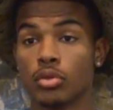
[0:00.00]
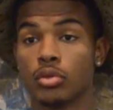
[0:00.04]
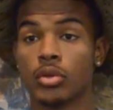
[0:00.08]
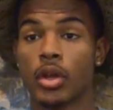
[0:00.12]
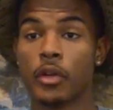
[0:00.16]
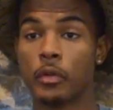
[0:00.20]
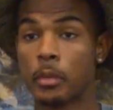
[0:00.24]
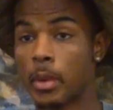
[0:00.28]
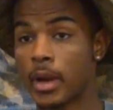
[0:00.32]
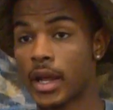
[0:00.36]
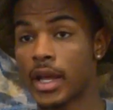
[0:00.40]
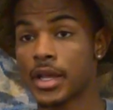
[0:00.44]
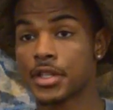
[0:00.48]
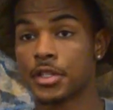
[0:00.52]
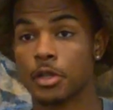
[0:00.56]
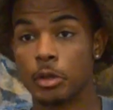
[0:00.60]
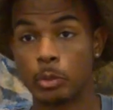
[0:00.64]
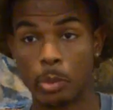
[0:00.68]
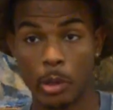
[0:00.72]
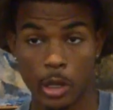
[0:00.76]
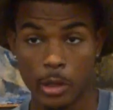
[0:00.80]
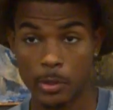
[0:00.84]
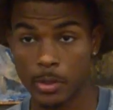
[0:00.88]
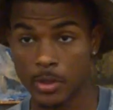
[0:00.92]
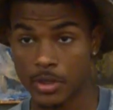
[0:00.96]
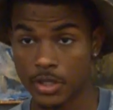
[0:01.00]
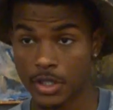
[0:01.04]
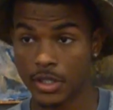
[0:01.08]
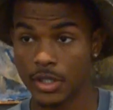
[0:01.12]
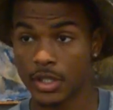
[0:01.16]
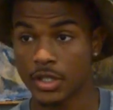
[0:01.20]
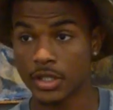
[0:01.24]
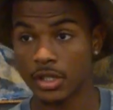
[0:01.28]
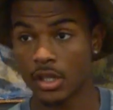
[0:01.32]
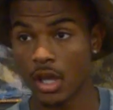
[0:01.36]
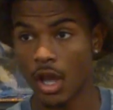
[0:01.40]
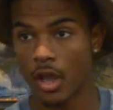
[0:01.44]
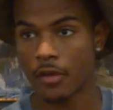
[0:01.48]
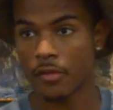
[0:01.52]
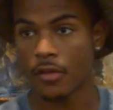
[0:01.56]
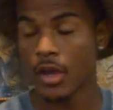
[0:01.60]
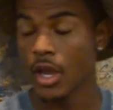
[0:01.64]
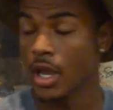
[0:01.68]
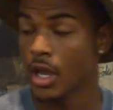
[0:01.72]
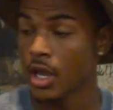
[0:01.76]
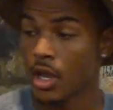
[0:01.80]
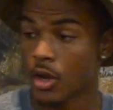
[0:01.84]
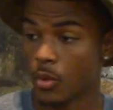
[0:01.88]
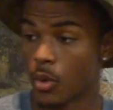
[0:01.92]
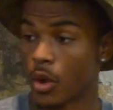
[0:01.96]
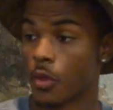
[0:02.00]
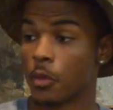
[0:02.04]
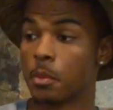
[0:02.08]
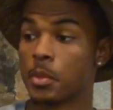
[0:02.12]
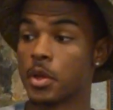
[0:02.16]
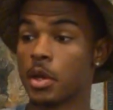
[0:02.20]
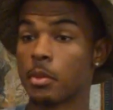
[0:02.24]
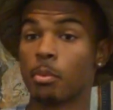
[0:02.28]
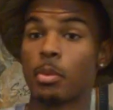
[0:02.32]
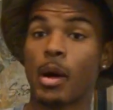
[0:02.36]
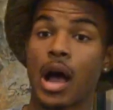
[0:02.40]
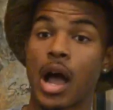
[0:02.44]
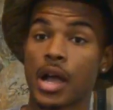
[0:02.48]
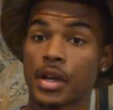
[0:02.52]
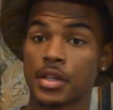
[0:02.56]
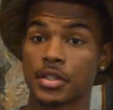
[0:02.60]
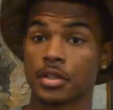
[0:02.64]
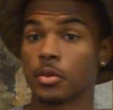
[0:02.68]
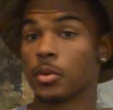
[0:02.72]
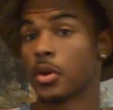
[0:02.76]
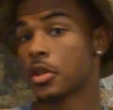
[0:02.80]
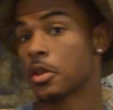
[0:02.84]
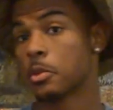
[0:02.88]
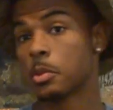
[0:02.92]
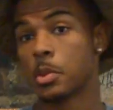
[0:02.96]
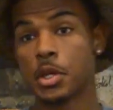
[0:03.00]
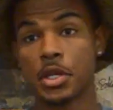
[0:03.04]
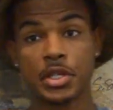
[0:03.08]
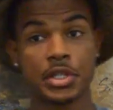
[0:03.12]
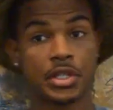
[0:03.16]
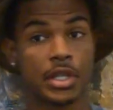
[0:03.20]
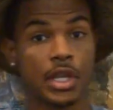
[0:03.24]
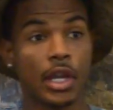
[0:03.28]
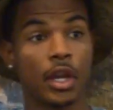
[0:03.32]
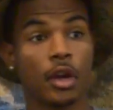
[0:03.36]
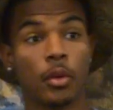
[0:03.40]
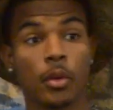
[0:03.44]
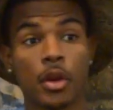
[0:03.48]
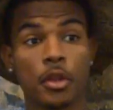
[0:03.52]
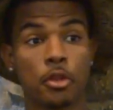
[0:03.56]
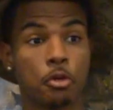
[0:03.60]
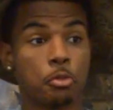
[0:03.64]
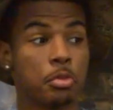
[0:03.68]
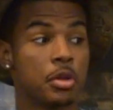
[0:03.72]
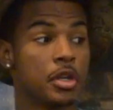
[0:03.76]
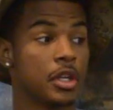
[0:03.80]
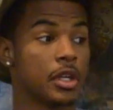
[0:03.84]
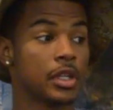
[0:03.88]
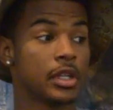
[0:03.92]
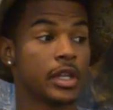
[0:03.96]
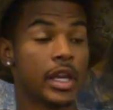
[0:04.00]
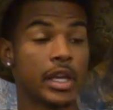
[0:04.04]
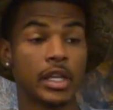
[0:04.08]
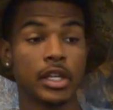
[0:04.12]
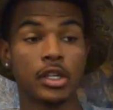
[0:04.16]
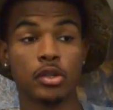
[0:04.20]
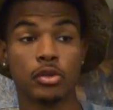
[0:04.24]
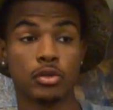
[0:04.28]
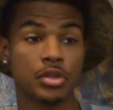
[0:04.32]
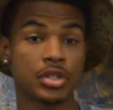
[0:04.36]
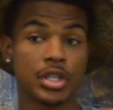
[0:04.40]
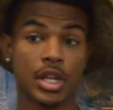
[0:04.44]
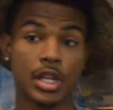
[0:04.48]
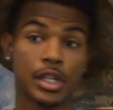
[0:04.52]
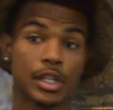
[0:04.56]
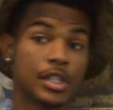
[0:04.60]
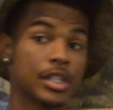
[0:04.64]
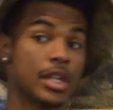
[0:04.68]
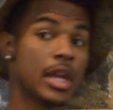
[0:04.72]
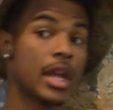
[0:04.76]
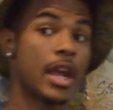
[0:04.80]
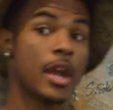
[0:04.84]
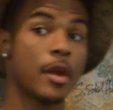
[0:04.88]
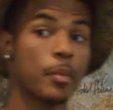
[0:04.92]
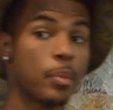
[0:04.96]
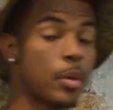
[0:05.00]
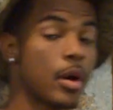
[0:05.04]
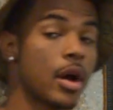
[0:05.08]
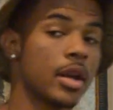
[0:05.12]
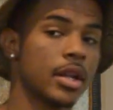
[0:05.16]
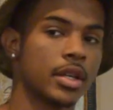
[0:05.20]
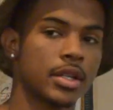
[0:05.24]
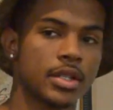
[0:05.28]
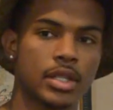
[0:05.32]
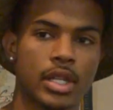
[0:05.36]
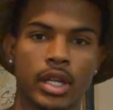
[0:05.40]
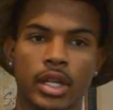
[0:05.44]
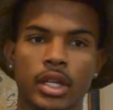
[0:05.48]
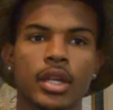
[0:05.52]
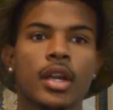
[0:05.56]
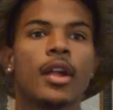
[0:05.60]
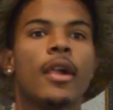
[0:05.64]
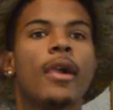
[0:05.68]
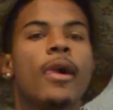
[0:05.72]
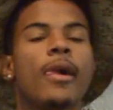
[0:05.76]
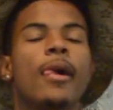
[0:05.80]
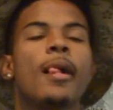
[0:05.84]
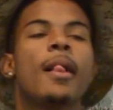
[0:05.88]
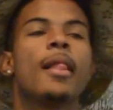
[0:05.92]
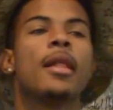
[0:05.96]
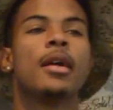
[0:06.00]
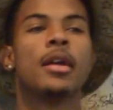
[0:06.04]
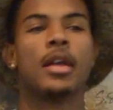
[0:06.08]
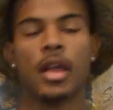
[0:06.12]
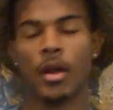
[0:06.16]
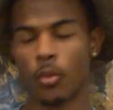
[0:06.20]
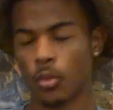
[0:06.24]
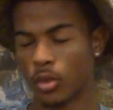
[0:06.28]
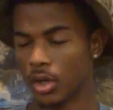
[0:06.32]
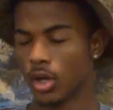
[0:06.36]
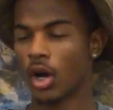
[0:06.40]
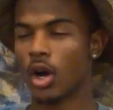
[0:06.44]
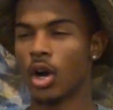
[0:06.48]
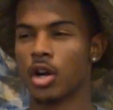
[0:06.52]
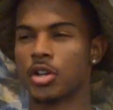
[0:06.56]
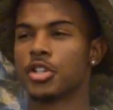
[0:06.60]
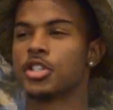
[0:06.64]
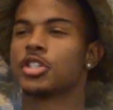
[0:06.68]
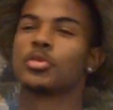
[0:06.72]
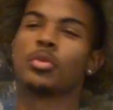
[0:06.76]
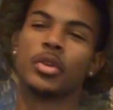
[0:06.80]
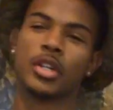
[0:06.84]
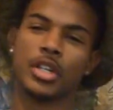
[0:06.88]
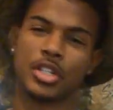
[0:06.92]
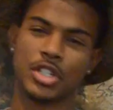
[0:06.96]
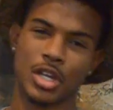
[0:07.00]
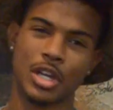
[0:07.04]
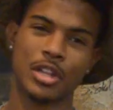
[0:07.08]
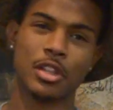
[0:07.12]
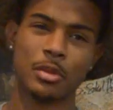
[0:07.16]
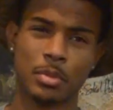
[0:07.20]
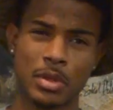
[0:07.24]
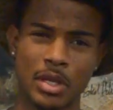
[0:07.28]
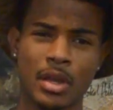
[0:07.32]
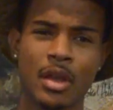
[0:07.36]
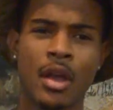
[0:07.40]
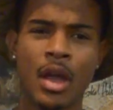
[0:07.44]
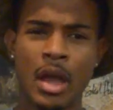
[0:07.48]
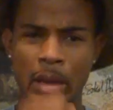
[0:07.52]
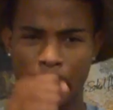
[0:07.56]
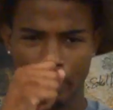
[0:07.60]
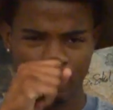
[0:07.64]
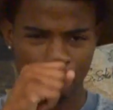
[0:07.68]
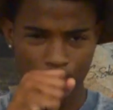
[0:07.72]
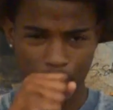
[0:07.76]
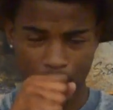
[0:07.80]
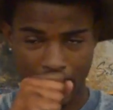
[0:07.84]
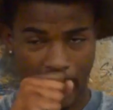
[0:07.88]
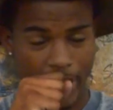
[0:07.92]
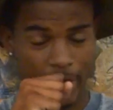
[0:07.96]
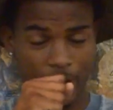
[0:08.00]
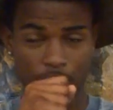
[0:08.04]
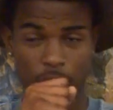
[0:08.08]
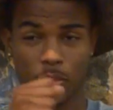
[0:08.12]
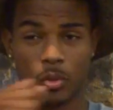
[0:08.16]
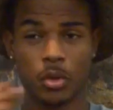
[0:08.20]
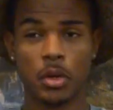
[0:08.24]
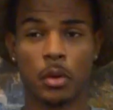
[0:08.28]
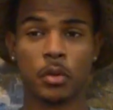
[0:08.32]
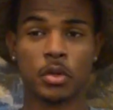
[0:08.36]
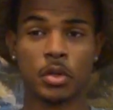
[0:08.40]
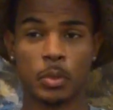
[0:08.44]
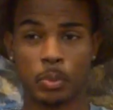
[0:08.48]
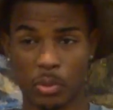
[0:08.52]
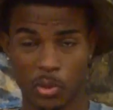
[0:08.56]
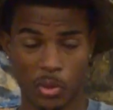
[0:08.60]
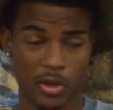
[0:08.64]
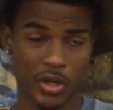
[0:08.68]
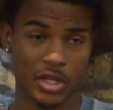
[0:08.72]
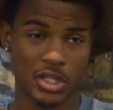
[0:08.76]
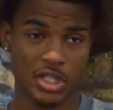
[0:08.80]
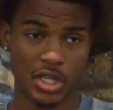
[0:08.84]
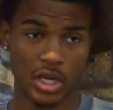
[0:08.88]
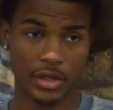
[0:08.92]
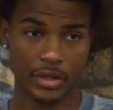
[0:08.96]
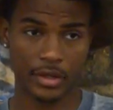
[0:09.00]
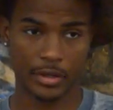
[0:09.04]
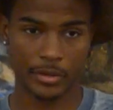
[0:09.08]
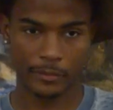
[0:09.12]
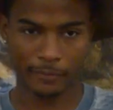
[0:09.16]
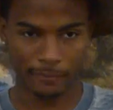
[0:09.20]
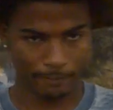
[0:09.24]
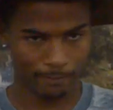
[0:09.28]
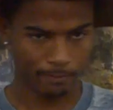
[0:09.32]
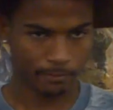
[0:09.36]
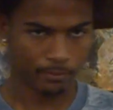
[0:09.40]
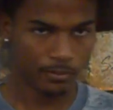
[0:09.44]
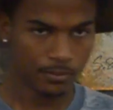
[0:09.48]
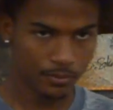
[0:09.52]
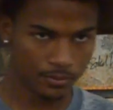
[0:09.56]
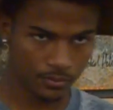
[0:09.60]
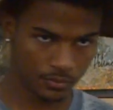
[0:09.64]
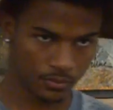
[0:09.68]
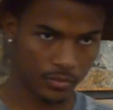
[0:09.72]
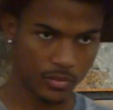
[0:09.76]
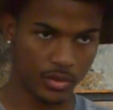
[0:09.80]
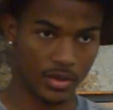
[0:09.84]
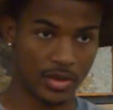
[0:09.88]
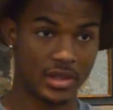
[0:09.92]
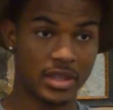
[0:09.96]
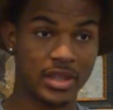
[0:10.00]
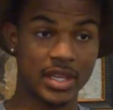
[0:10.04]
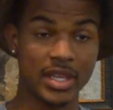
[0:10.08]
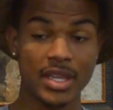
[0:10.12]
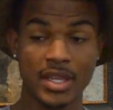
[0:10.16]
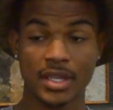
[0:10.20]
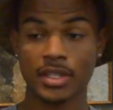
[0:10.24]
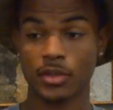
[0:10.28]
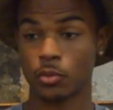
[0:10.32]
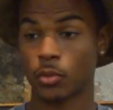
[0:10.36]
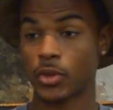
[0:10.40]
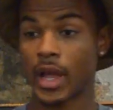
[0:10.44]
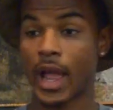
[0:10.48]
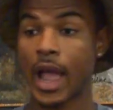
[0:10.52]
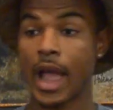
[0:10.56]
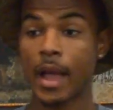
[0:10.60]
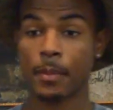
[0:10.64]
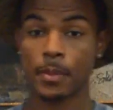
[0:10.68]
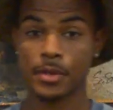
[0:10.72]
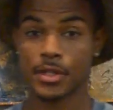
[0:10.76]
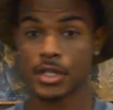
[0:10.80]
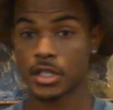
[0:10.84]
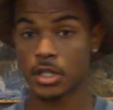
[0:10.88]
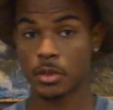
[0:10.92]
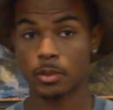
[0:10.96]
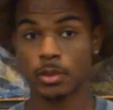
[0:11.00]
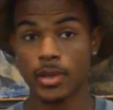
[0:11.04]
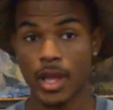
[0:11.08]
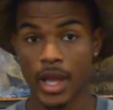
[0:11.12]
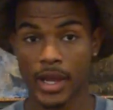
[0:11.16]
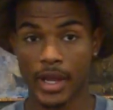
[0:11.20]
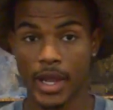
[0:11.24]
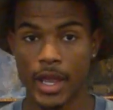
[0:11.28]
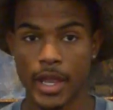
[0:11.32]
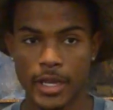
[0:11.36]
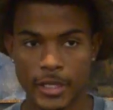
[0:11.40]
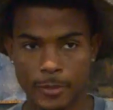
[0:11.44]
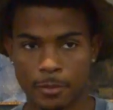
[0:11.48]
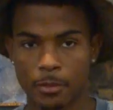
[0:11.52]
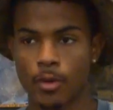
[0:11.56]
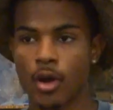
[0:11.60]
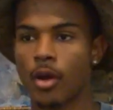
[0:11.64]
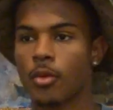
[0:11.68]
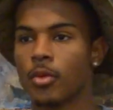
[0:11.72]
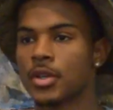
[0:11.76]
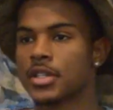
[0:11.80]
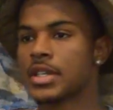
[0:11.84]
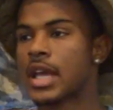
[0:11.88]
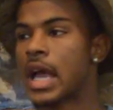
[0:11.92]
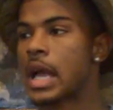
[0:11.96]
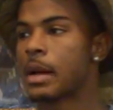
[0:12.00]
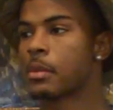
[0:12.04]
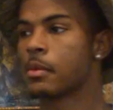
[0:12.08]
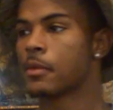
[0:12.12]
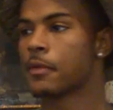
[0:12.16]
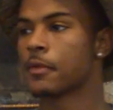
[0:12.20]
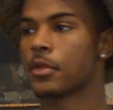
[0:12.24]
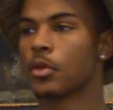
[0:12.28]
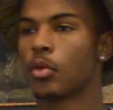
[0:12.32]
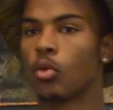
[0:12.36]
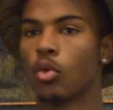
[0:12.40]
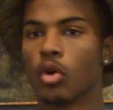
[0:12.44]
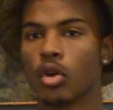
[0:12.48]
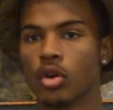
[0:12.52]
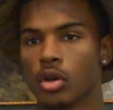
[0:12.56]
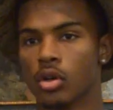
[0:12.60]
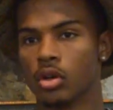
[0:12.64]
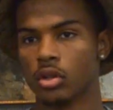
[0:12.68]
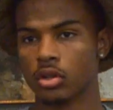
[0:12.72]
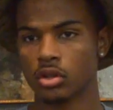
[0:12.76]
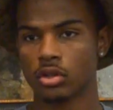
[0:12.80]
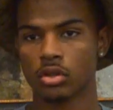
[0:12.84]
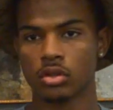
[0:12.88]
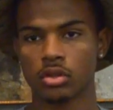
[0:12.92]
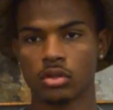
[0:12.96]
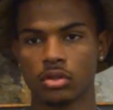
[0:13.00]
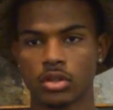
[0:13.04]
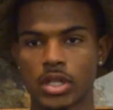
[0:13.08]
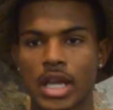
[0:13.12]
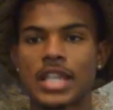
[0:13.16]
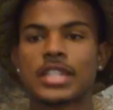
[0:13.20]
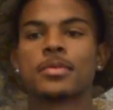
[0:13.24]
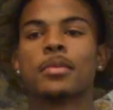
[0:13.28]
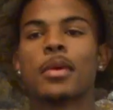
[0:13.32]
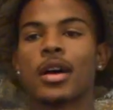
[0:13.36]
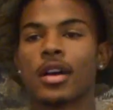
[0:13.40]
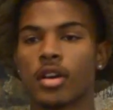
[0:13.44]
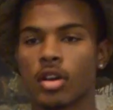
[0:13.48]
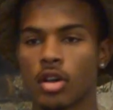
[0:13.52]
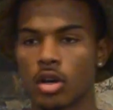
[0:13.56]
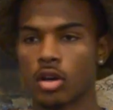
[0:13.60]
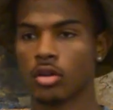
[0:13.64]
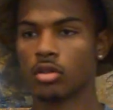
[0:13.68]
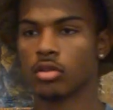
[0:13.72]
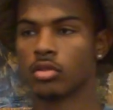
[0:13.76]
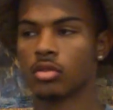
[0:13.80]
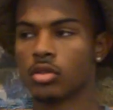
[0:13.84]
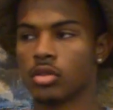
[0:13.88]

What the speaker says: Everybody has their purpose in this life, whether it be a boxer, whether it be a singer, whether it be a lady who's selling the hair products, like, and we all just want each other to be better, we want to support each other. And what happened at the Black Expo, I want to happen for the world. That's my goal.